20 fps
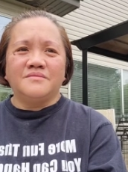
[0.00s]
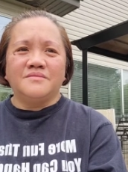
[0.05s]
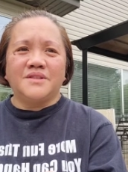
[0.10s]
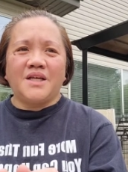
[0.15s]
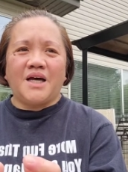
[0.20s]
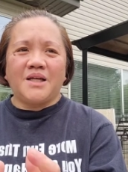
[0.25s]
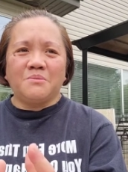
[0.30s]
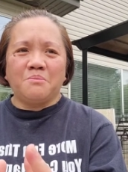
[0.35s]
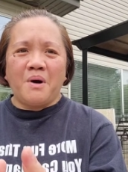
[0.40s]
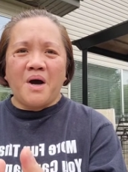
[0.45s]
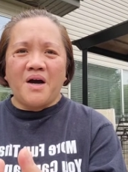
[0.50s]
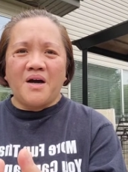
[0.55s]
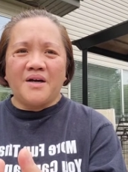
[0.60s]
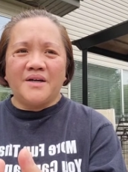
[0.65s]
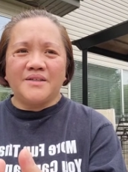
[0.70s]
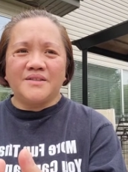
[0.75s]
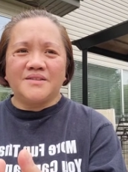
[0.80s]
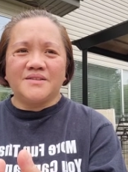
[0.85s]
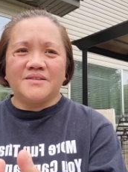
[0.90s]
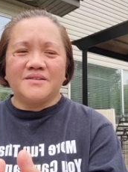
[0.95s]
that
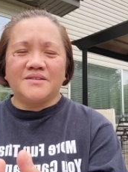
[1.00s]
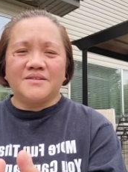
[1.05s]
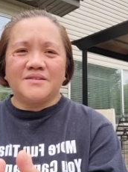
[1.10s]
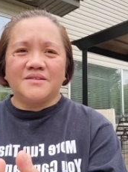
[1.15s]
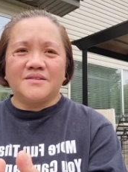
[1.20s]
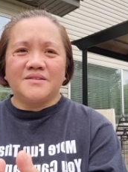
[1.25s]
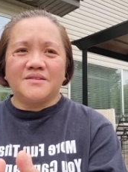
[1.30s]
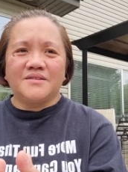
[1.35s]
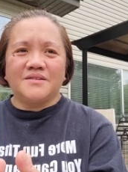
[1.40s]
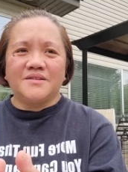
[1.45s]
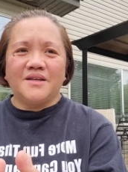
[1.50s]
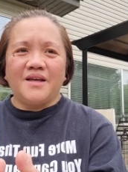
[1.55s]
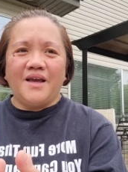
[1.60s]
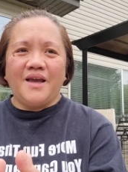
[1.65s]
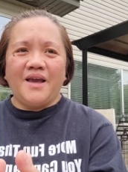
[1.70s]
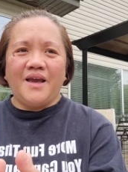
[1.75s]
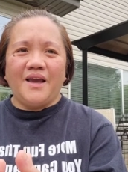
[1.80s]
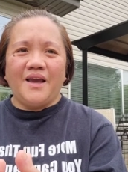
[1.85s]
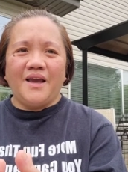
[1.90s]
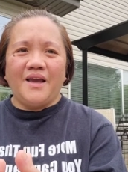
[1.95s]
part
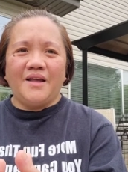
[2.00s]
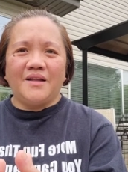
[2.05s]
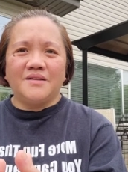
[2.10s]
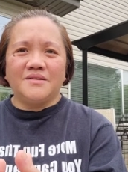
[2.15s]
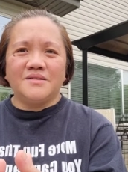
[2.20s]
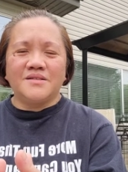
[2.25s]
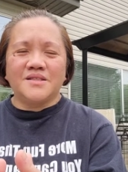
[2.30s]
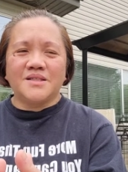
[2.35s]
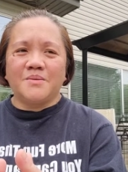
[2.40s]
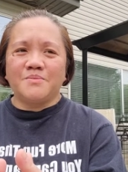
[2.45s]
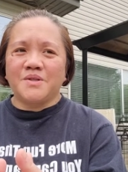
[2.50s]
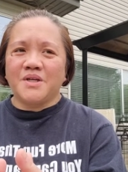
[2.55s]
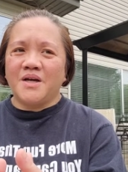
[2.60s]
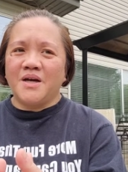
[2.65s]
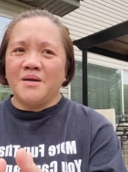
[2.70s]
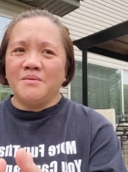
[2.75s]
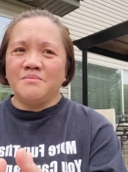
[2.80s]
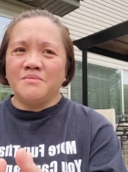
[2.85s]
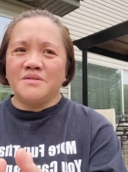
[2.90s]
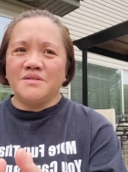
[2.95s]
and
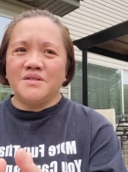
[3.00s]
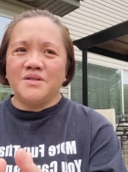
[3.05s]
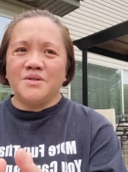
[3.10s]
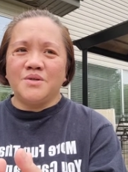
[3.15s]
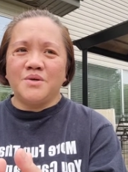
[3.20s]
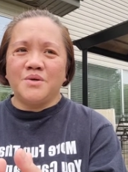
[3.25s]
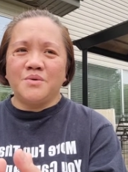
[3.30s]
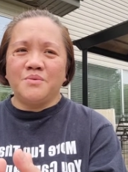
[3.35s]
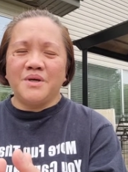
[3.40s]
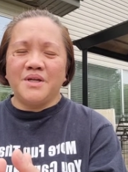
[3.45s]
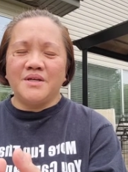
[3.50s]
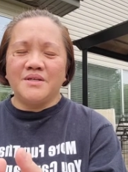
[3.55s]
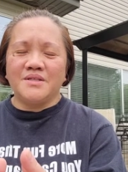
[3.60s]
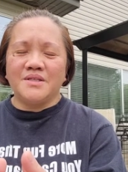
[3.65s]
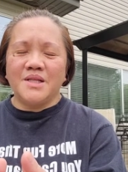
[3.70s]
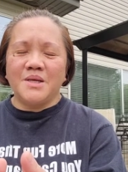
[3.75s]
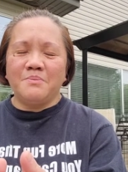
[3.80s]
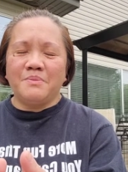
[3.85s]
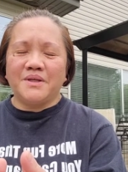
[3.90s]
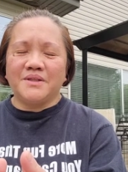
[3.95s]
sometimes you know when I
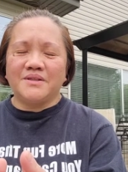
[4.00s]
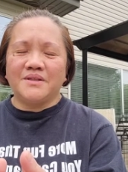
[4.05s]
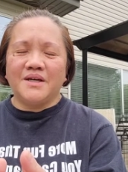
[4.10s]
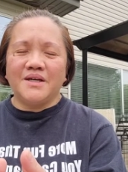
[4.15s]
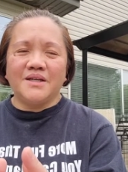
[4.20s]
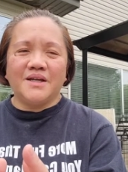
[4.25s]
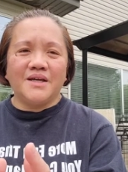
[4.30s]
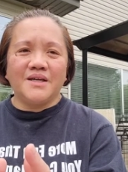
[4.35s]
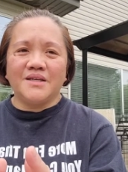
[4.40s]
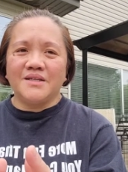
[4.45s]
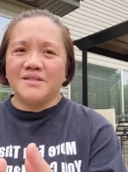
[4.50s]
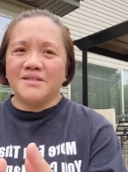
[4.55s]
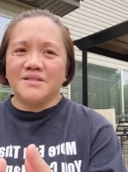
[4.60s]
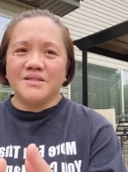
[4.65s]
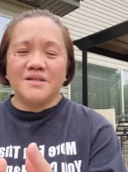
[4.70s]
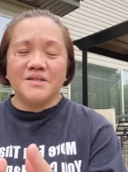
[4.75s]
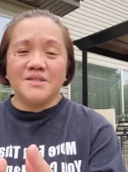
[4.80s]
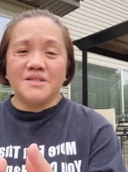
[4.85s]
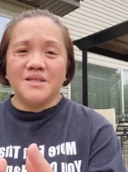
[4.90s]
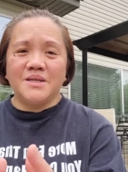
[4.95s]
sleep at night I can
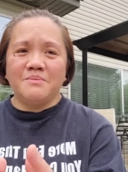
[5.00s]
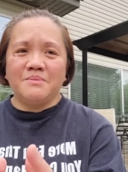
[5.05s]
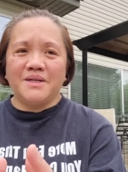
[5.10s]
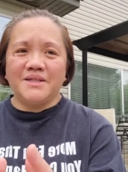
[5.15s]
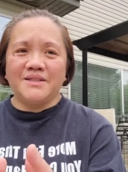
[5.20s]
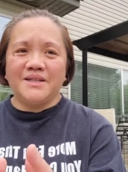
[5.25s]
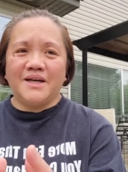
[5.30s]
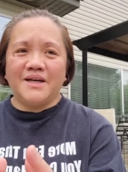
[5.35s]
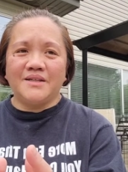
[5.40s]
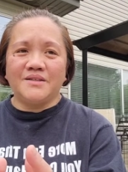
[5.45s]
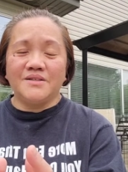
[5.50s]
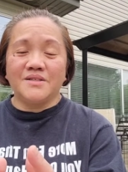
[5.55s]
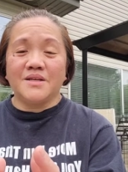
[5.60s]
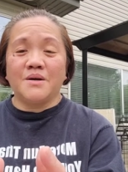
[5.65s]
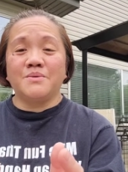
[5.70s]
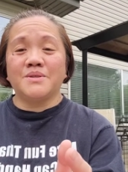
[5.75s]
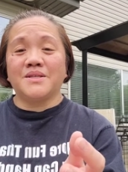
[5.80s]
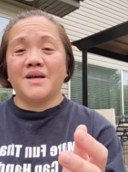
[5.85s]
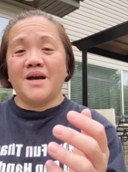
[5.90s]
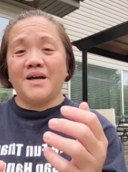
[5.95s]
still see my dad because I
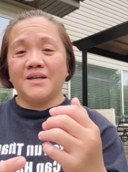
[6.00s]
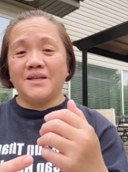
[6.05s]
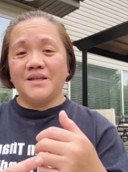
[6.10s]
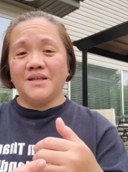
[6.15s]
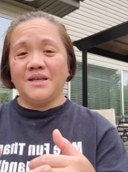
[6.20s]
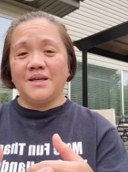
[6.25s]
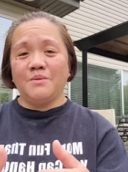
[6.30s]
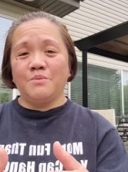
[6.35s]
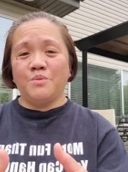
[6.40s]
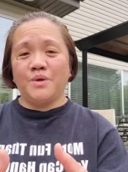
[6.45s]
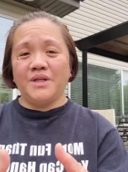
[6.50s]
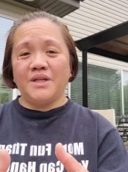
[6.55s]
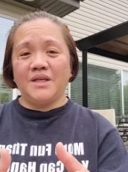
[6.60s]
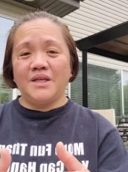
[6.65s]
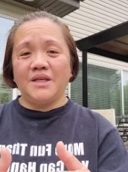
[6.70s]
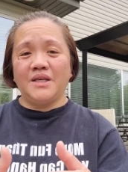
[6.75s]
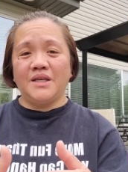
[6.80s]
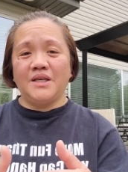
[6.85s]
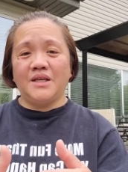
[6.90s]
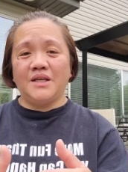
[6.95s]
was hugging him when
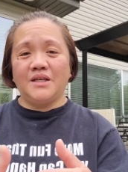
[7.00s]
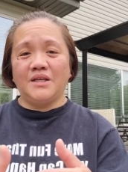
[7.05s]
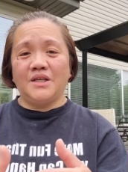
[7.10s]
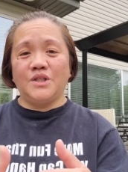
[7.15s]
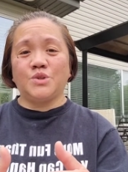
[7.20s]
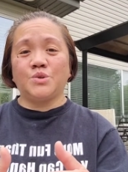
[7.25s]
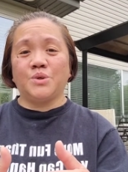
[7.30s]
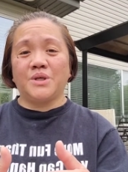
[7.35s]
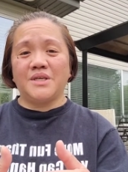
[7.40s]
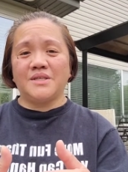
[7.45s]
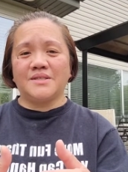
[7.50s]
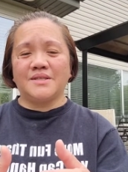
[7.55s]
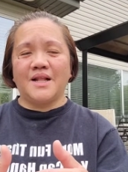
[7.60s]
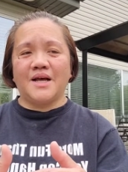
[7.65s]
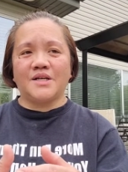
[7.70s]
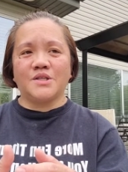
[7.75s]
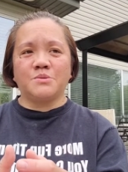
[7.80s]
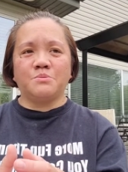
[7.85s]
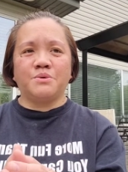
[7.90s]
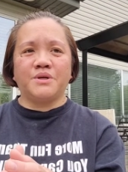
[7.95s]
he he took his
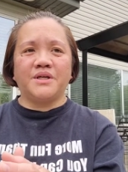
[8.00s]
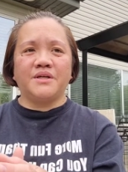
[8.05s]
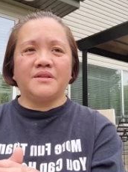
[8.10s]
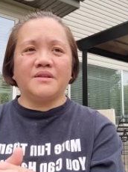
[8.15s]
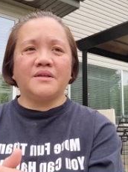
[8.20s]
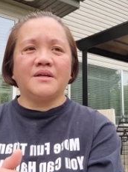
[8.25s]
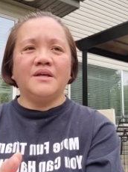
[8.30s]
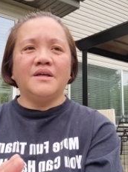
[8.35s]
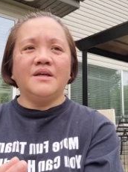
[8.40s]
last breath